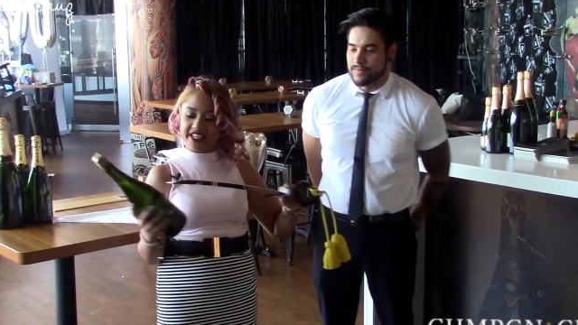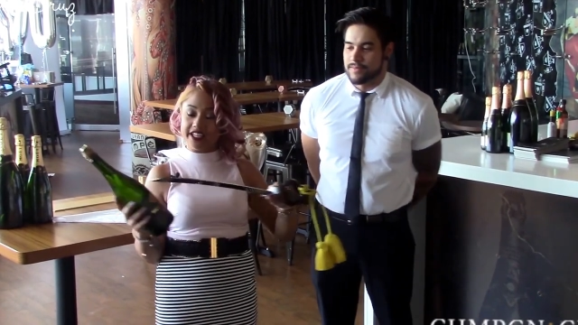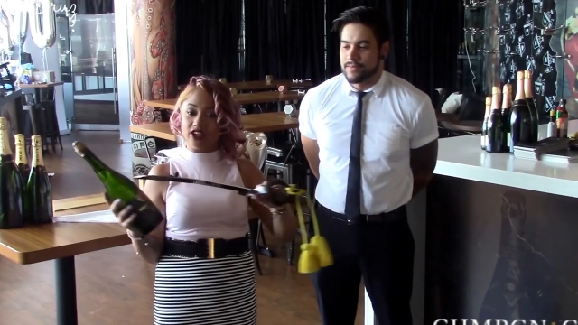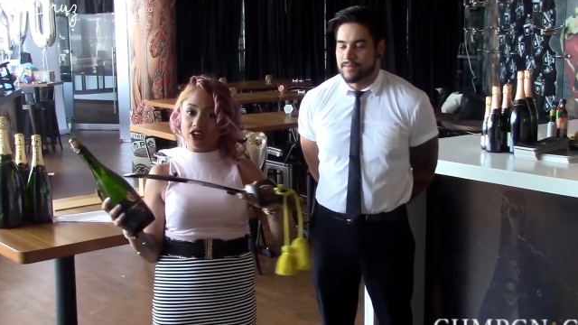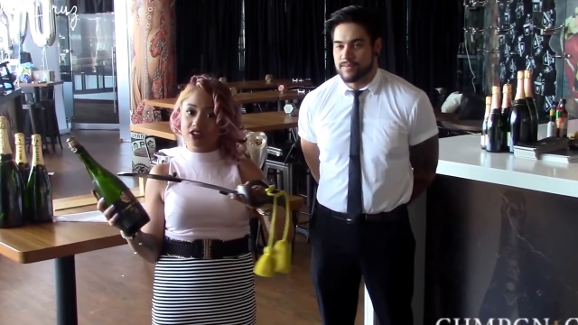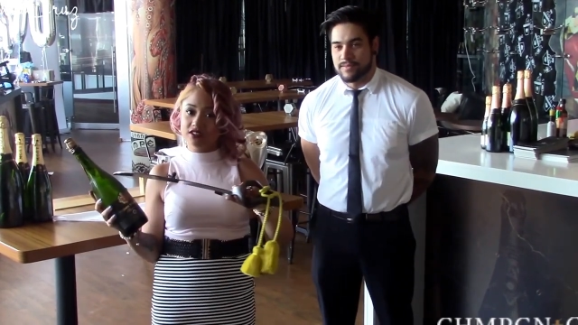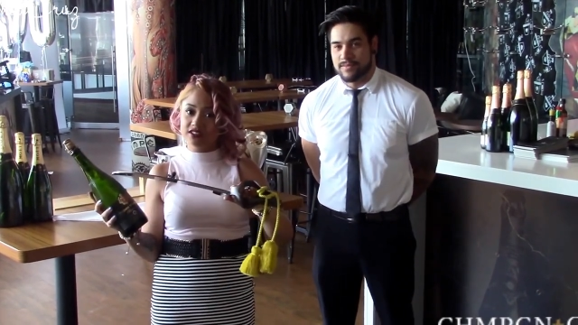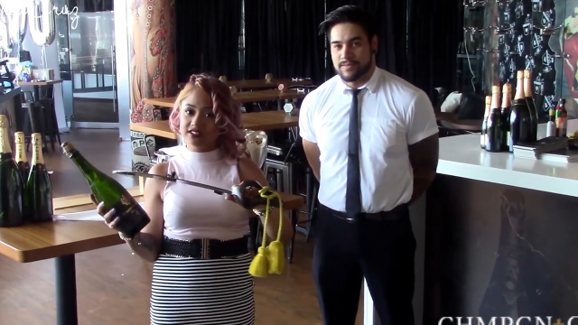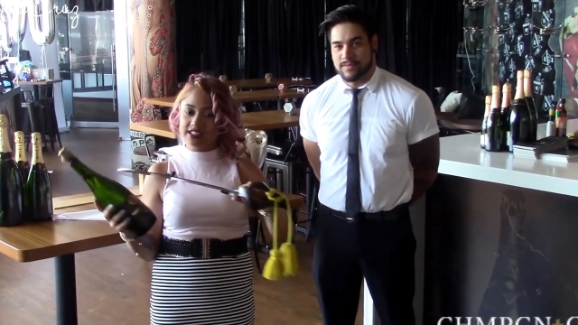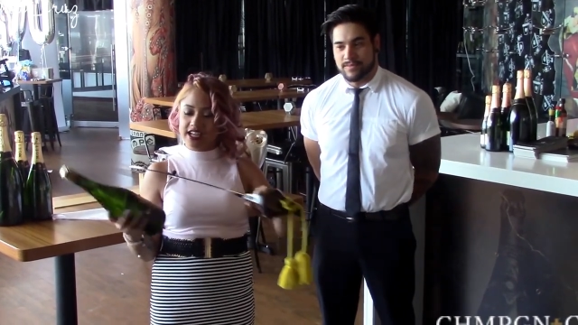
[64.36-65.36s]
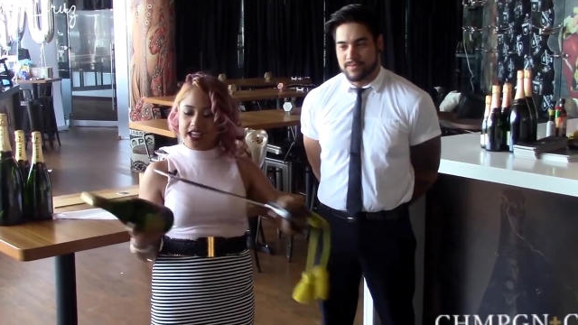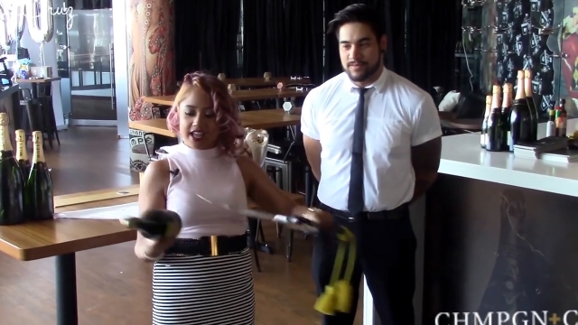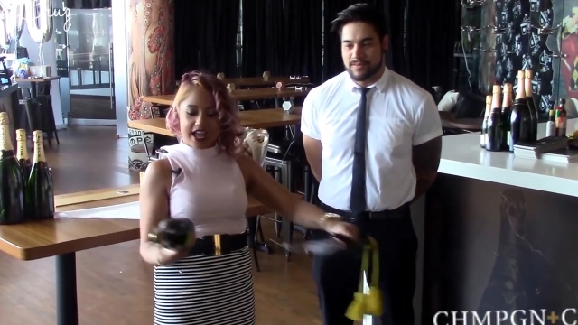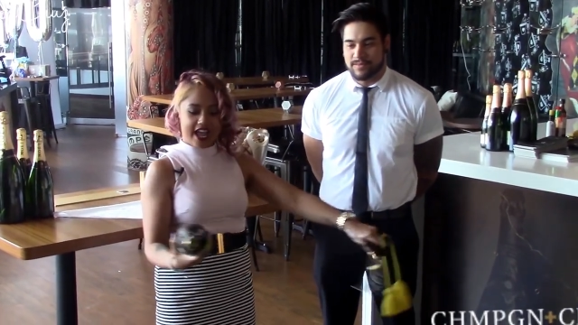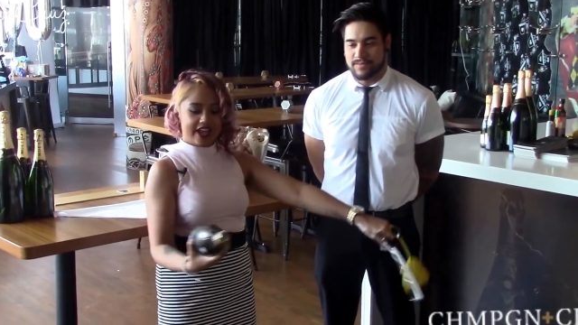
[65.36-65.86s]
Speaker 1: here.
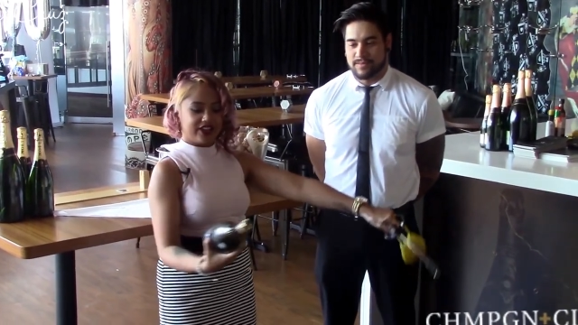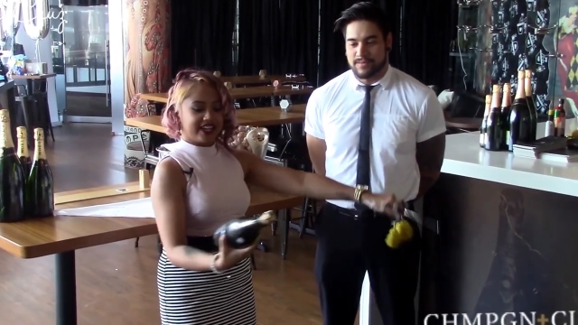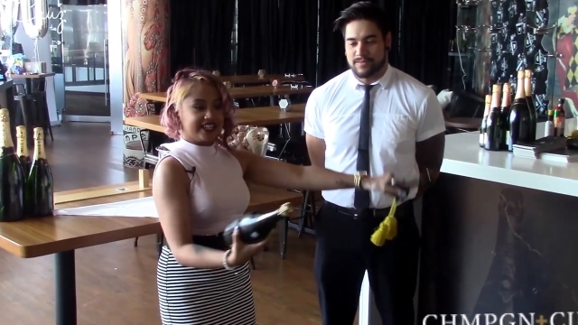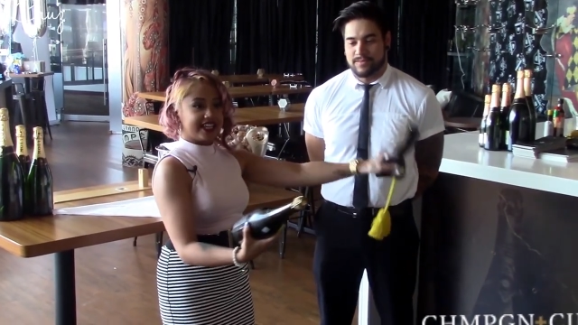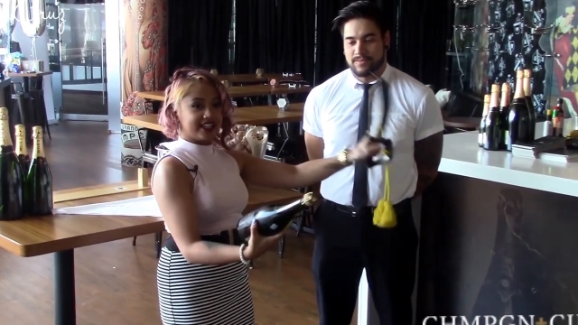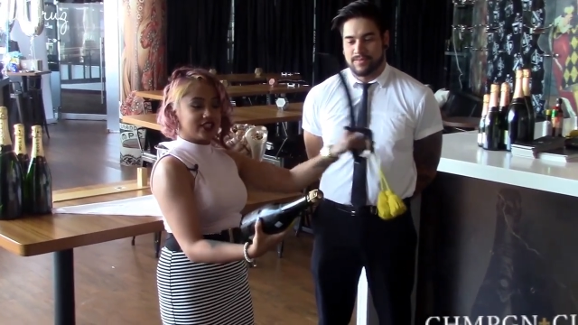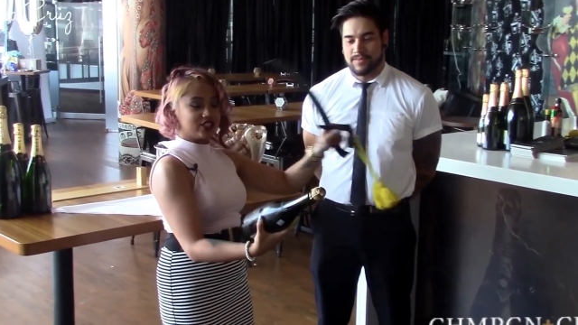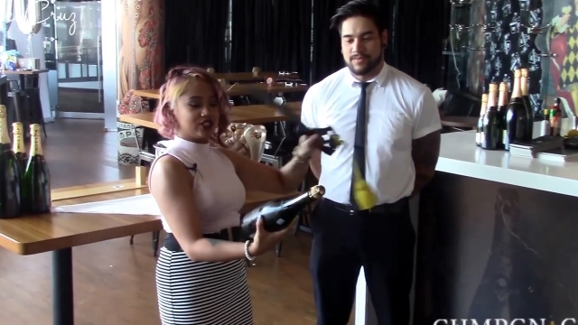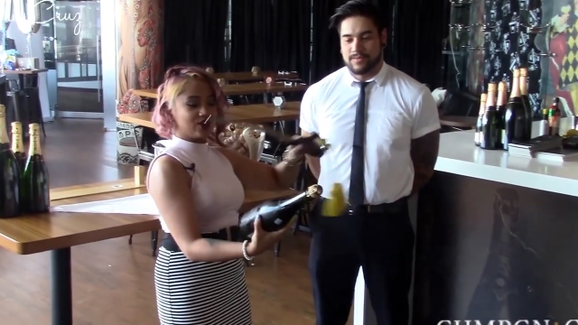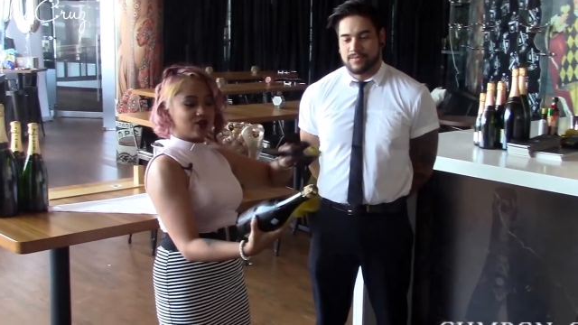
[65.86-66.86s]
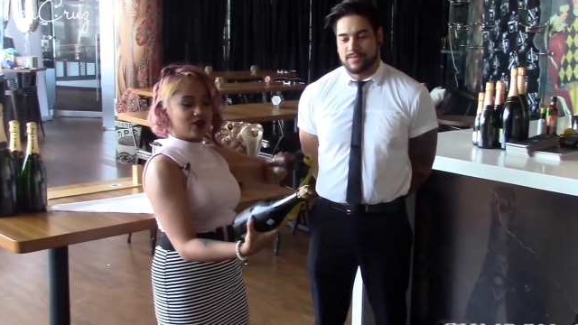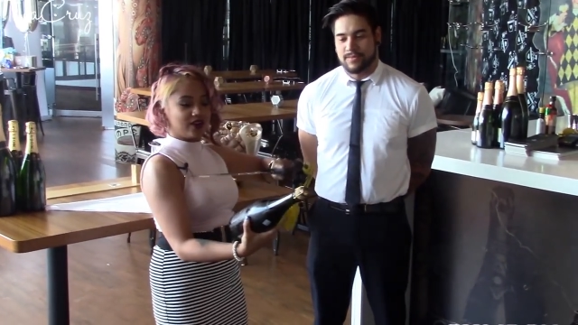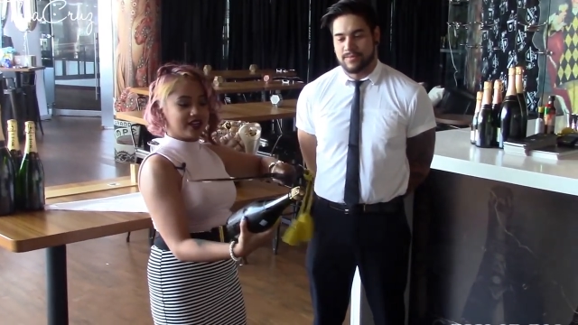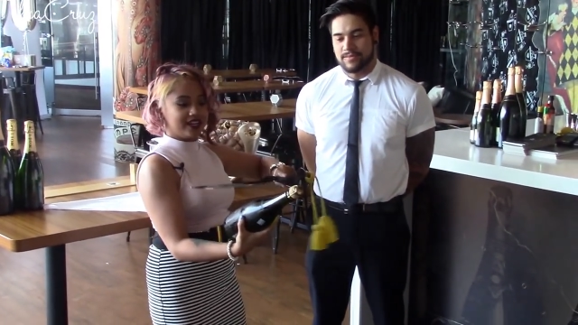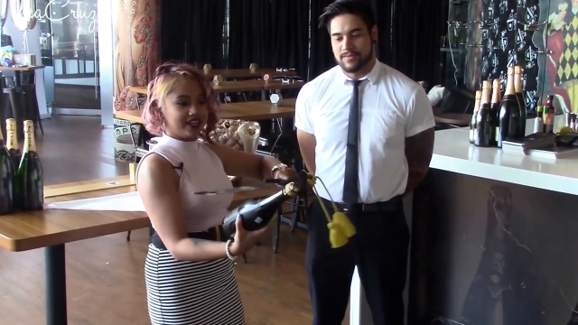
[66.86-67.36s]
And you're gonna take the
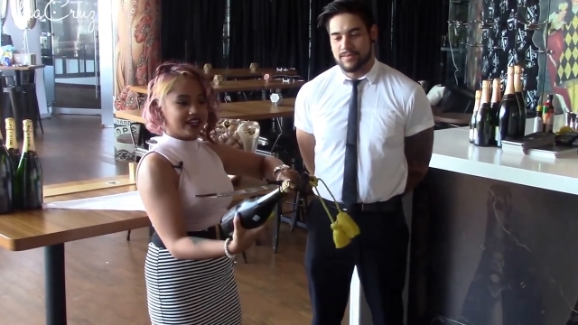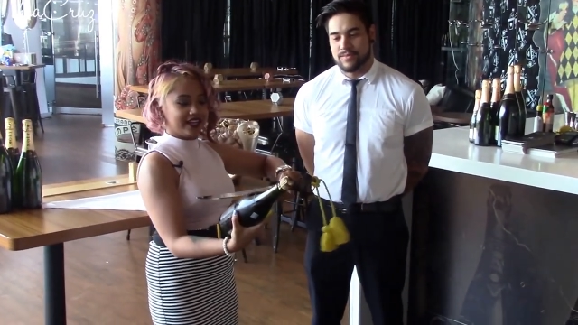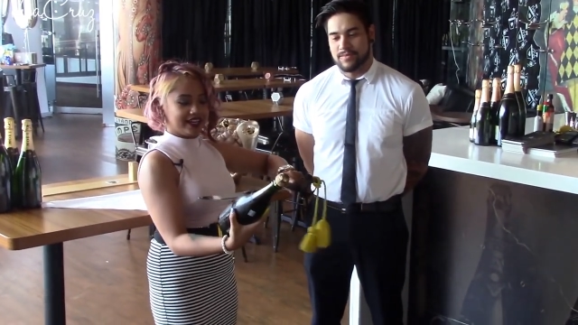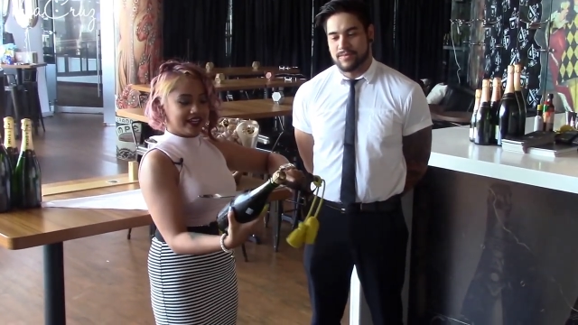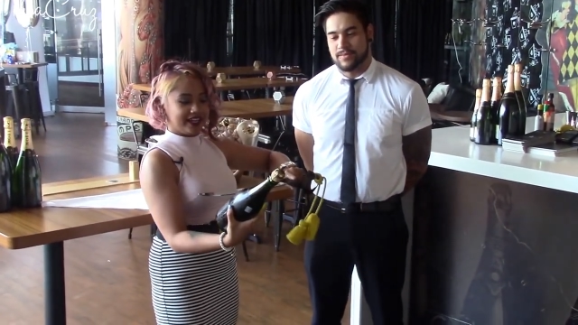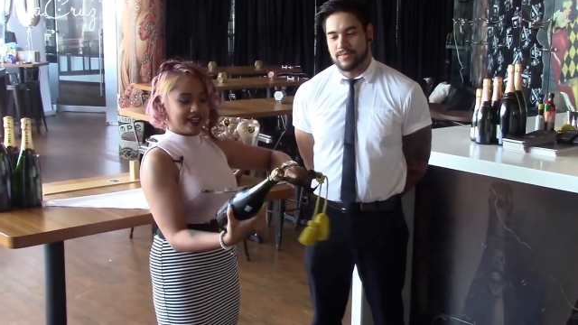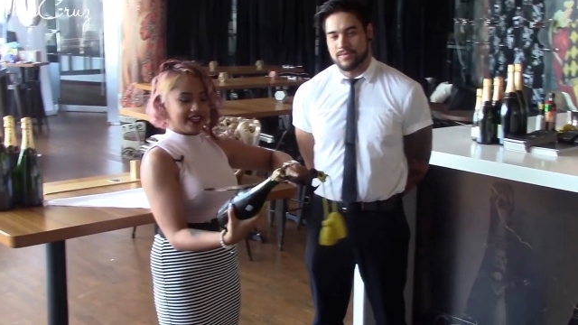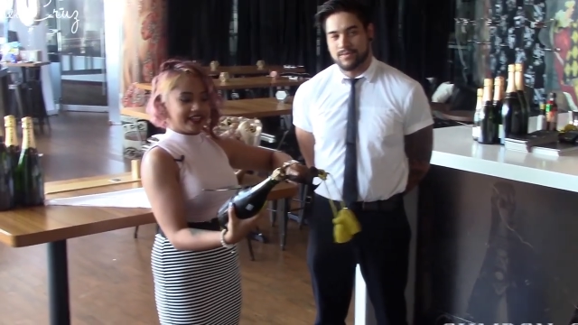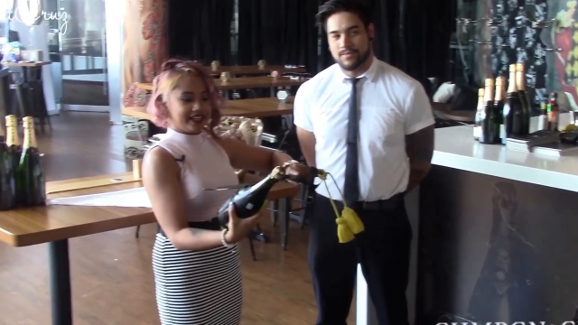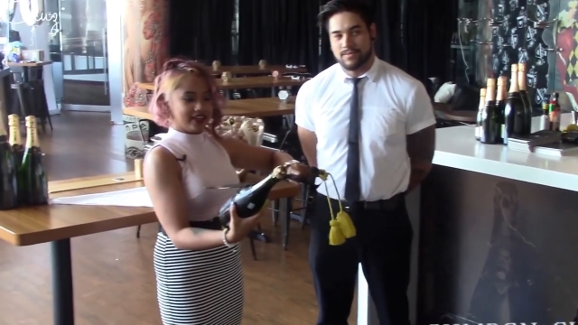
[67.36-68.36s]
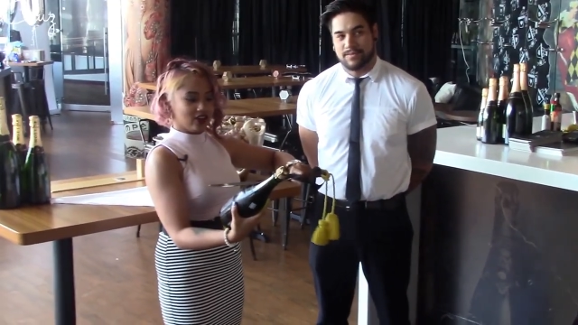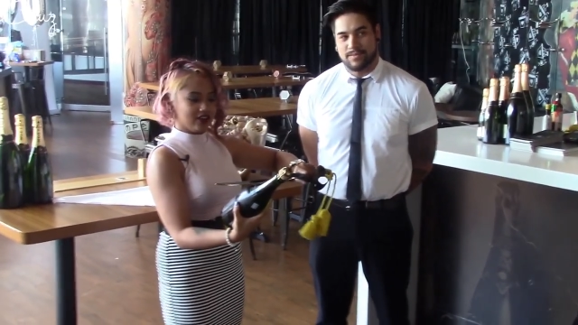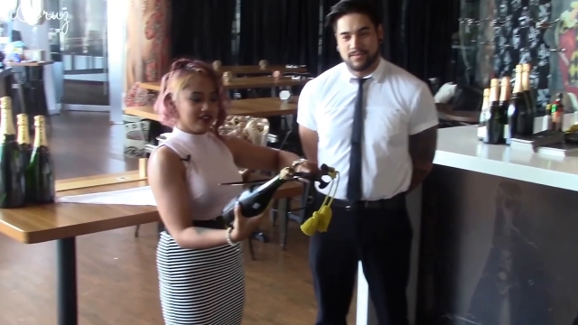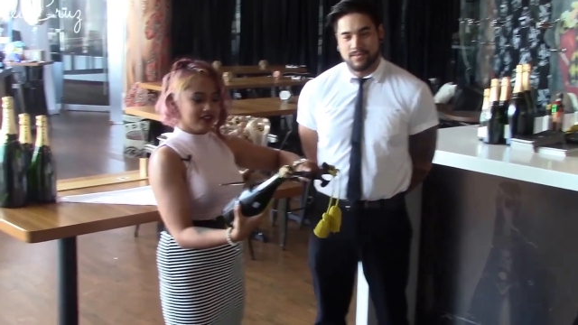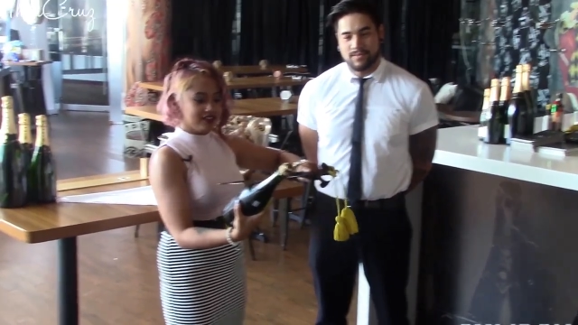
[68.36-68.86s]
sword here.